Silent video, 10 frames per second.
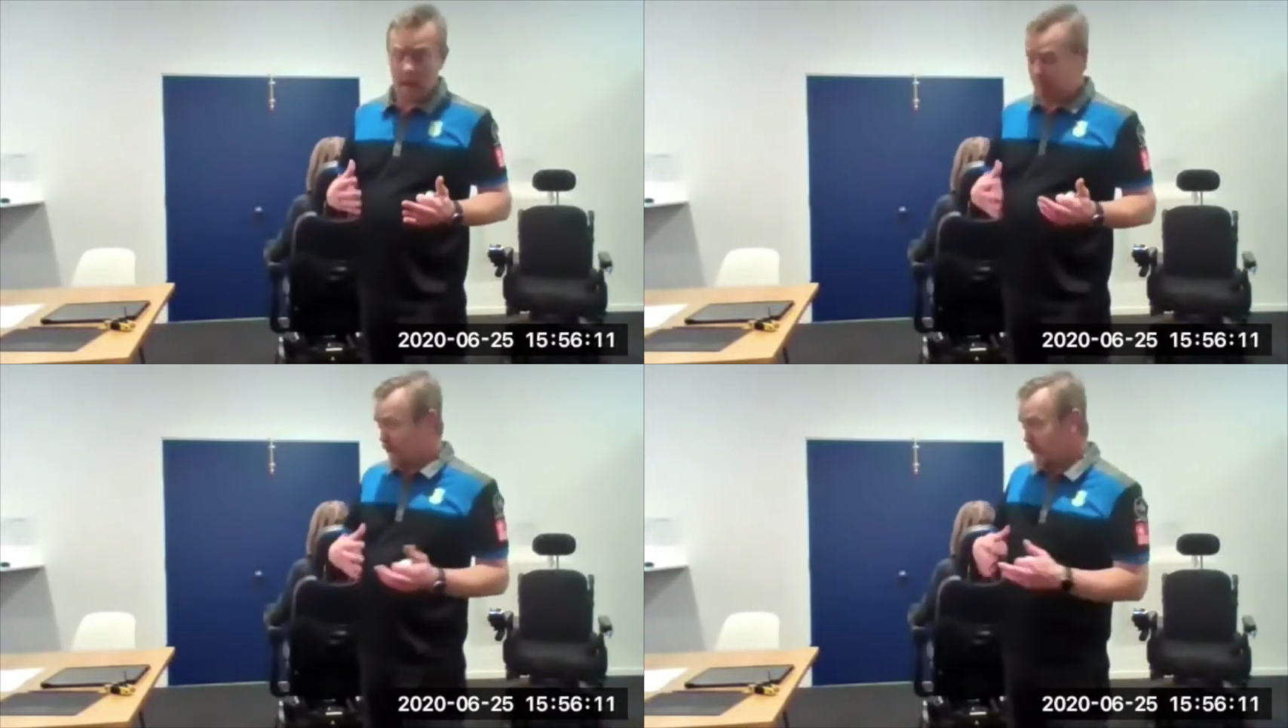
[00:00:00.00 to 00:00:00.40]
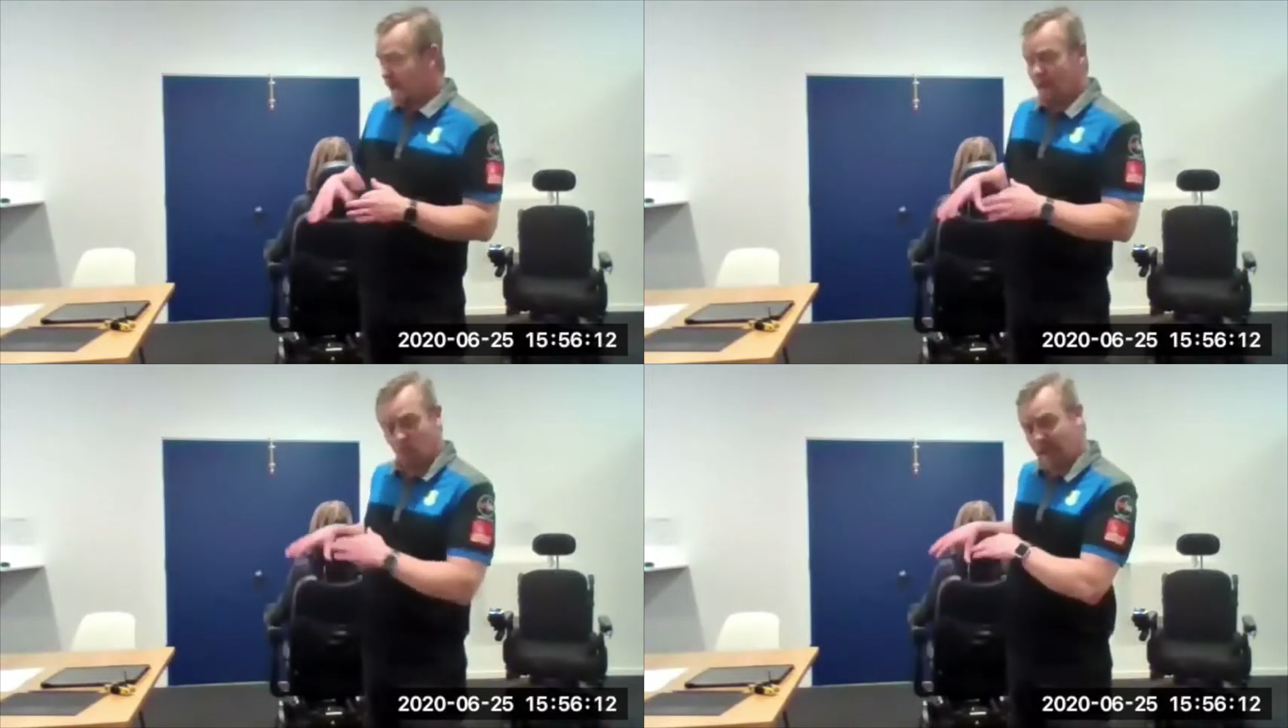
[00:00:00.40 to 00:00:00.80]
be
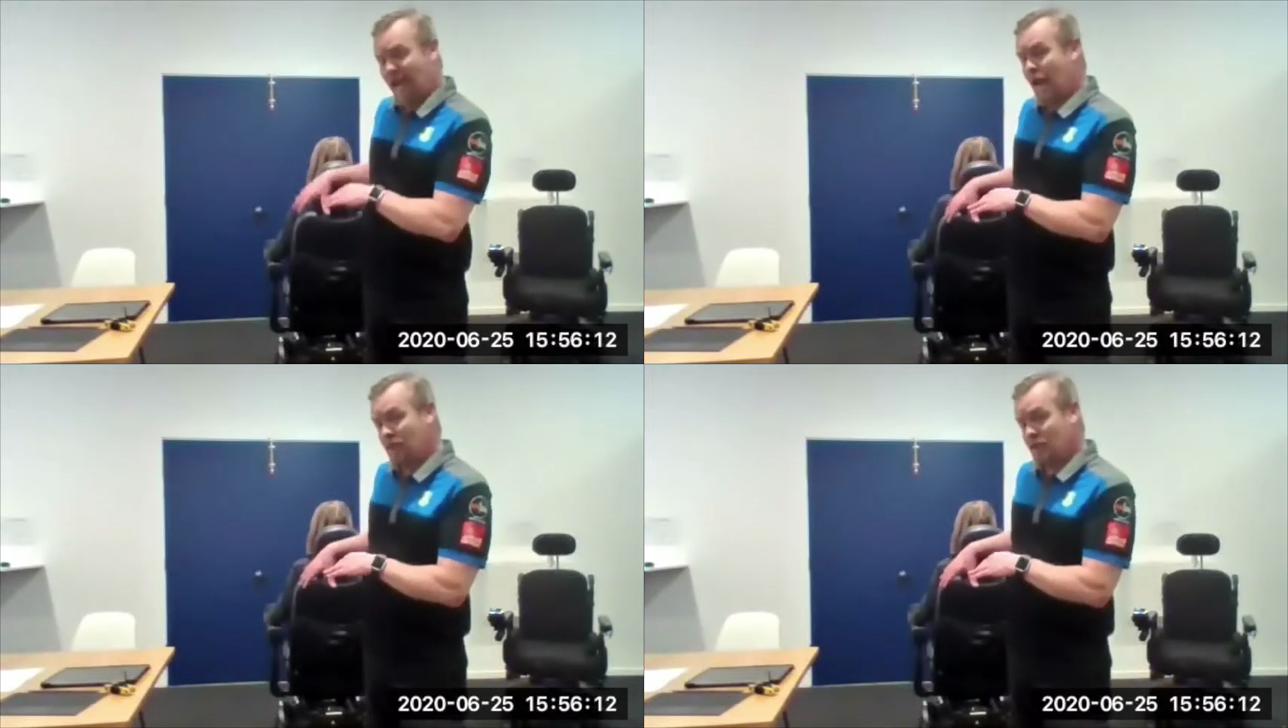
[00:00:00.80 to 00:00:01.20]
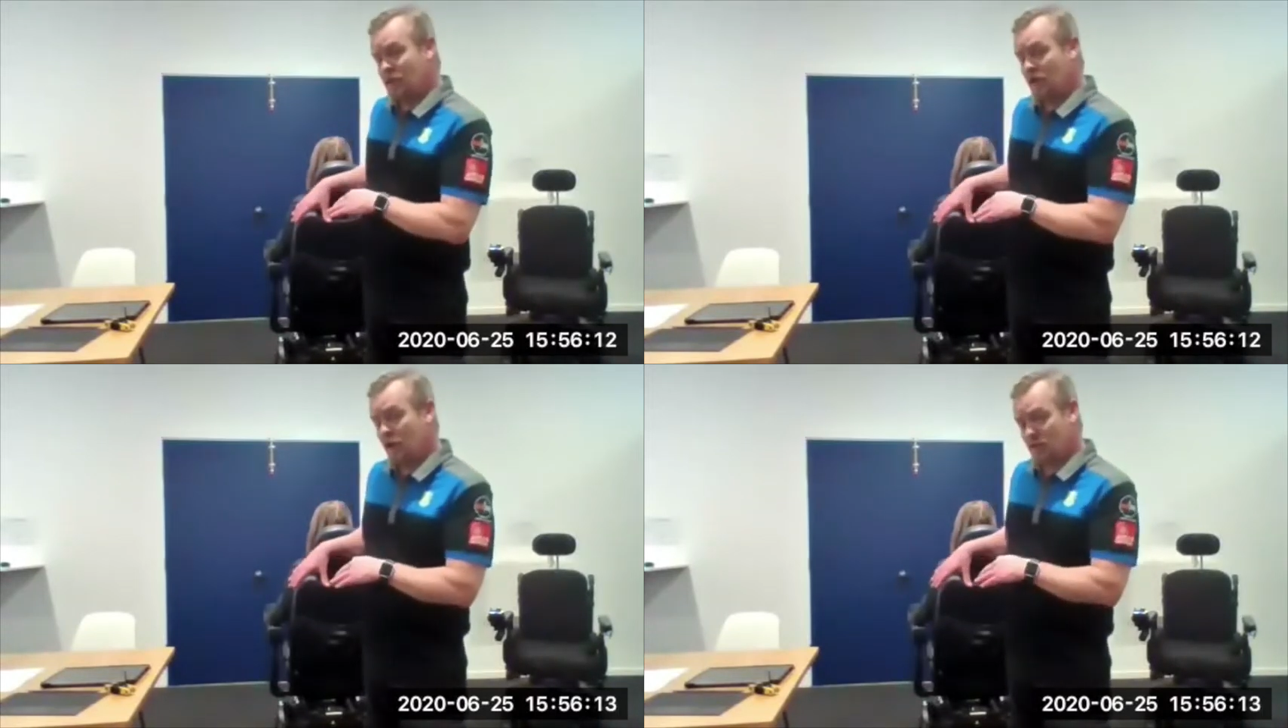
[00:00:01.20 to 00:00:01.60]
allowed with a captain
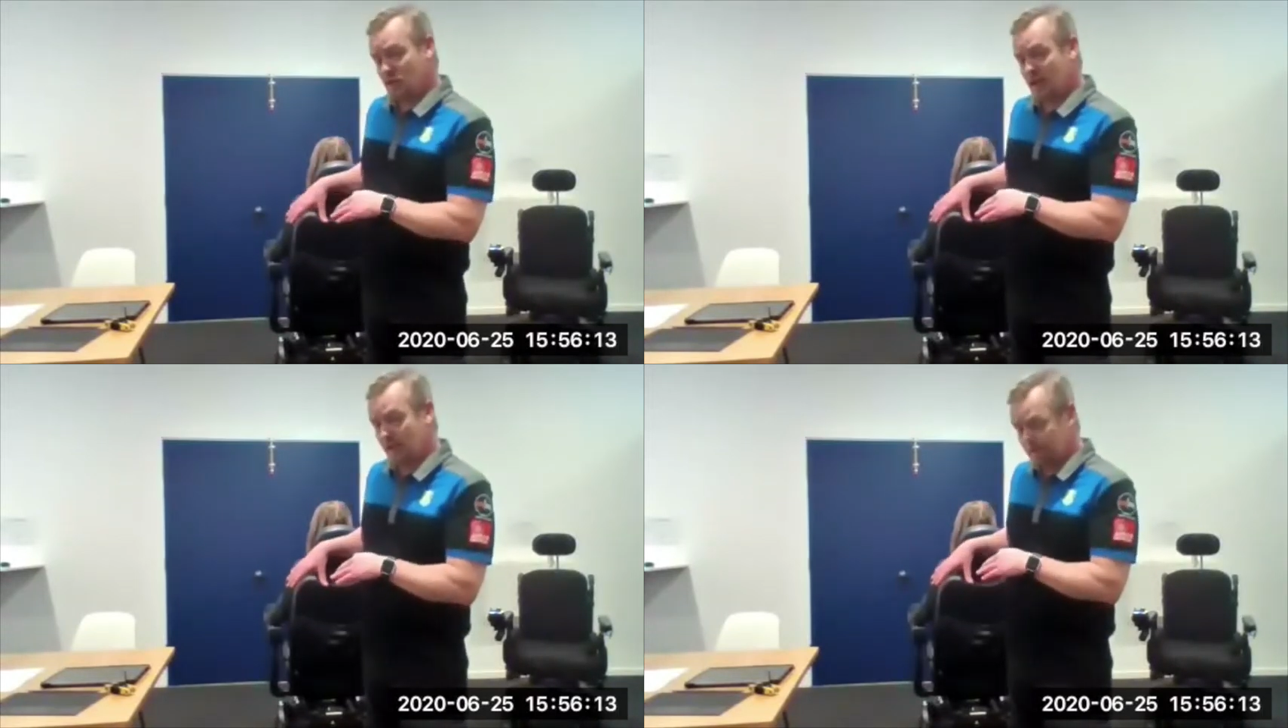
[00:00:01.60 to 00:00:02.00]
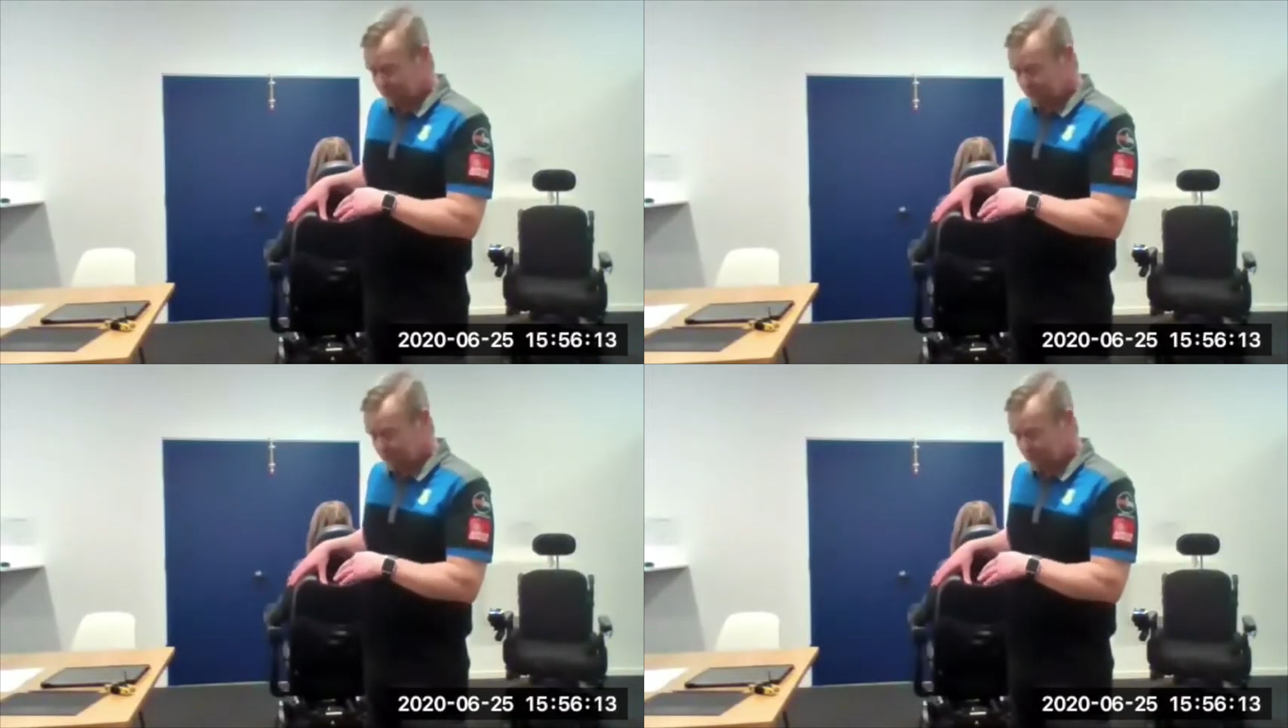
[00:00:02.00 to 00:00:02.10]
style seat.